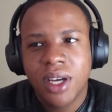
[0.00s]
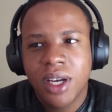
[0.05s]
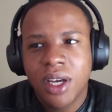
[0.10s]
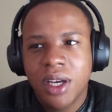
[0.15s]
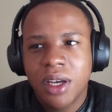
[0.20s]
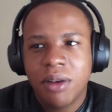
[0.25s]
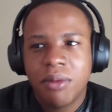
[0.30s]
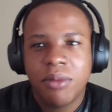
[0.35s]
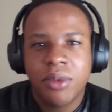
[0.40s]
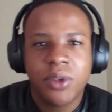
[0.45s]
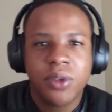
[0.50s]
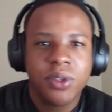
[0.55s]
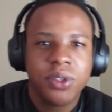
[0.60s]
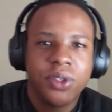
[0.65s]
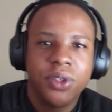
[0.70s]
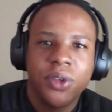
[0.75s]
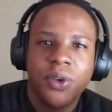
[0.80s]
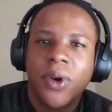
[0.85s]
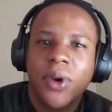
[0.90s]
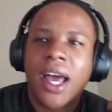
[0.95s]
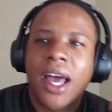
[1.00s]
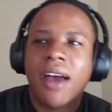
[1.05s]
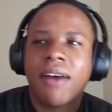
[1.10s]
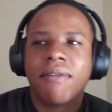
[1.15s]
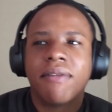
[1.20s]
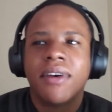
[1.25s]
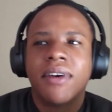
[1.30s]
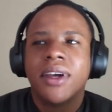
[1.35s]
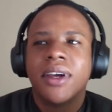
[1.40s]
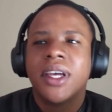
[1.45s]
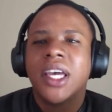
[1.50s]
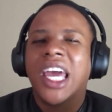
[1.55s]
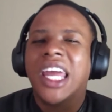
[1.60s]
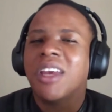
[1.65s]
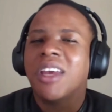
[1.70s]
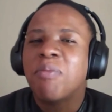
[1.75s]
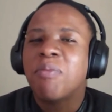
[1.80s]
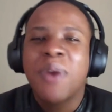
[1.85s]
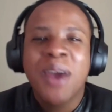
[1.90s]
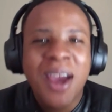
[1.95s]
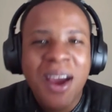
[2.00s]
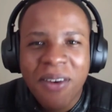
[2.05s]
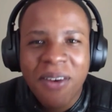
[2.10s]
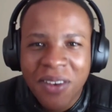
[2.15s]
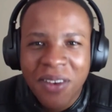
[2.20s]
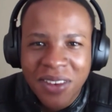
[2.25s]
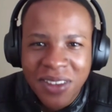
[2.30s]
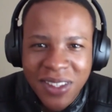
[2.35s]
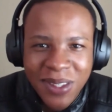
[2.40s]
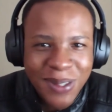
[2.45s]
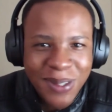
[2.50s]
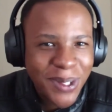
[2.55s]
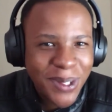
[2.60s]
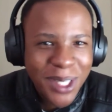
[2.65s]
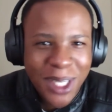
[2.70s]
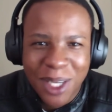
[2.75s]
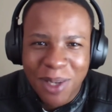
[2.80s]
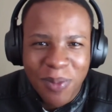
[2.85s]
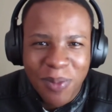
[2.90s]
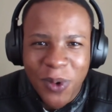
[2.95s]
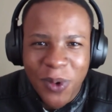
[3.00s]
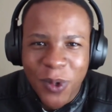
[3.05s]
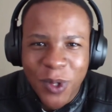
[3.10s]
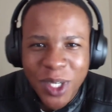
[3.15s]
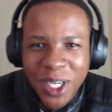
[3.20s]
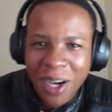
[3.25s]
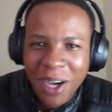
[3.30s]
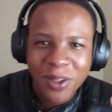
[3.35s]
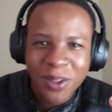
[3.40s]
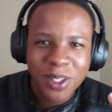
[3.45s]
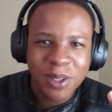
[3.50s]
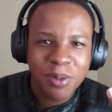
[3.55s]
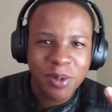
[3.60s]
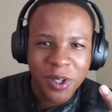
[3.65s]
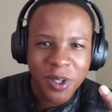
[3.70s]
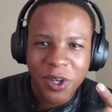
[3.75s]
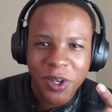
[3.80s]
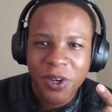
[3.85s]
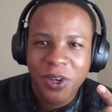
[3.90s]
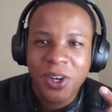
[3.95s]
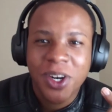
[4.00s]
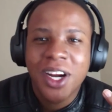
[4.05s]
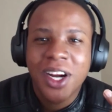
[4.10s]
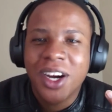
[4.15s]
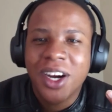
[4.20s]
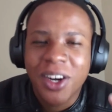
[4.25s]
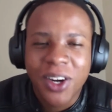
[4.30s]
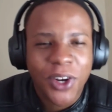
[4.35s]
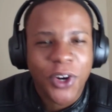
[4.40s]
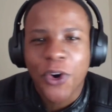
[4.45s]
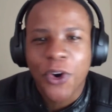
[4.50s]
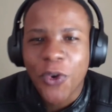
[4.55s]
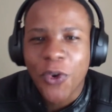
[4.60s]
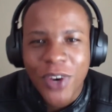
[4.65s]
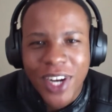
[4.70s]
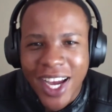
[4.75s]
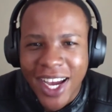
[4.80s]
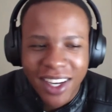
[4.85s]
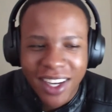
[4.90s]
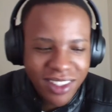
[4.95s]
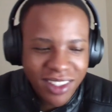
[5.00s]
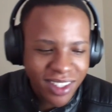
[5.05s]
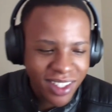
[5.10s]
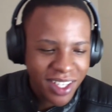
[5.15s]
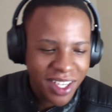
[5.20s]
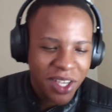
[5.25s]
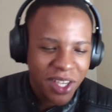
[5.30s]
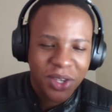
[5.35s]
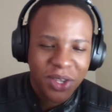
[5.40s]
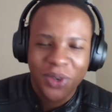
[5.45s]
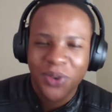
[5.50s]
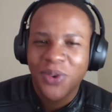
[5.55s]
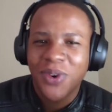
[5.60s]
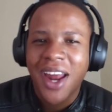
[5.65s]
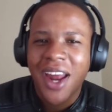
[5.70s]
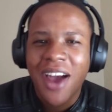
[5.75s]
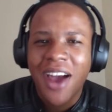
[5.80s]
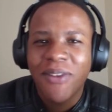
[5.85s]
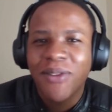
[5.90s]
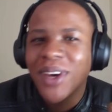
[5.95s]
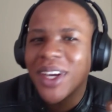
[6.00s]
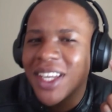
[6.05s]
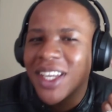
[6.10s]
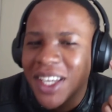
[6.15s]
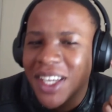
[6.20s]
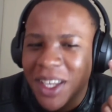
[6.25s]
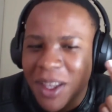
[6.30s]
because you don't have any parents to keep you accountable. You're a grown adult. You don't have any